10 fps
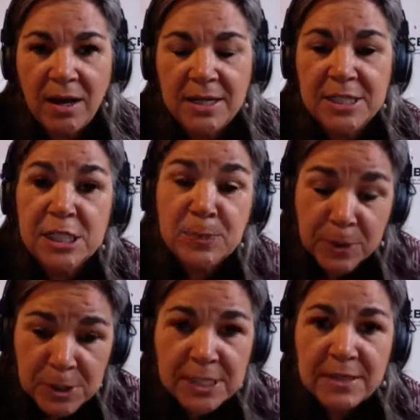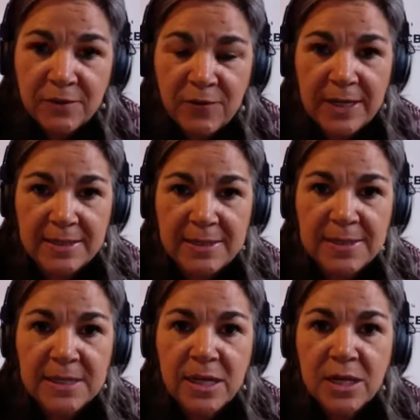dispersing the
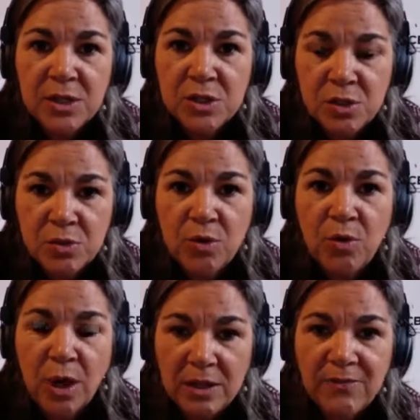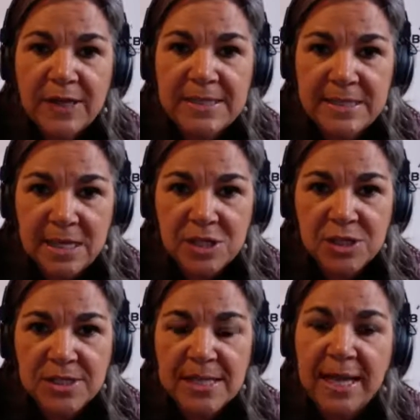funds to qualified
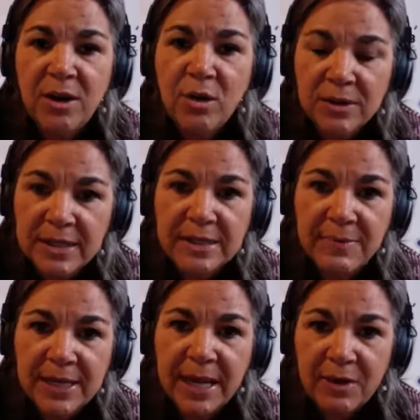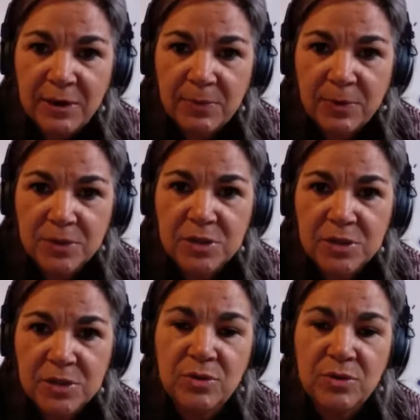stations and holding them accountable
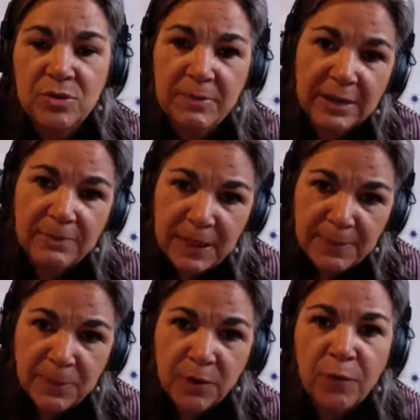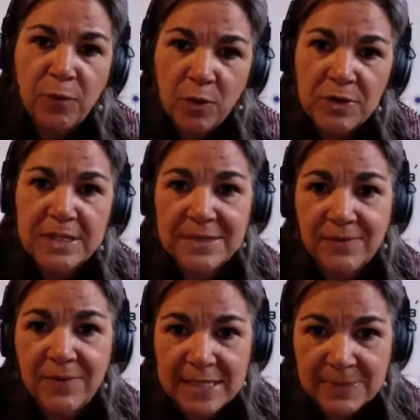to the American people for this
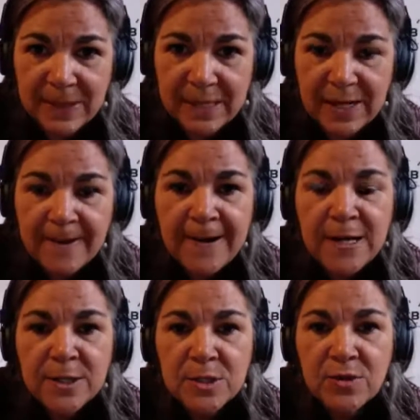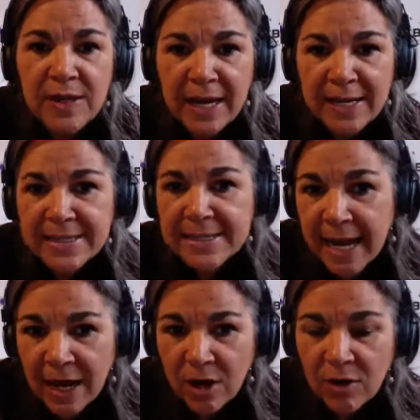investment. So that is
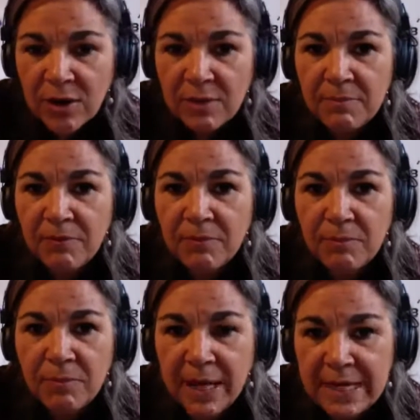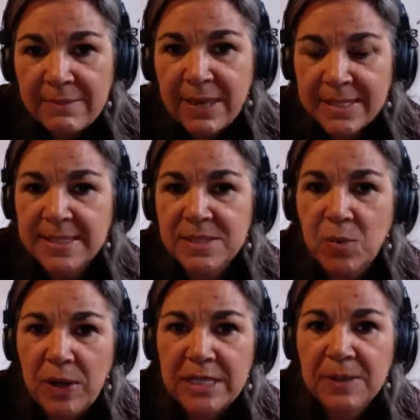how money makes its
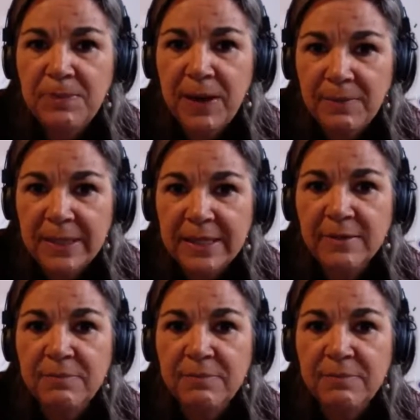way to public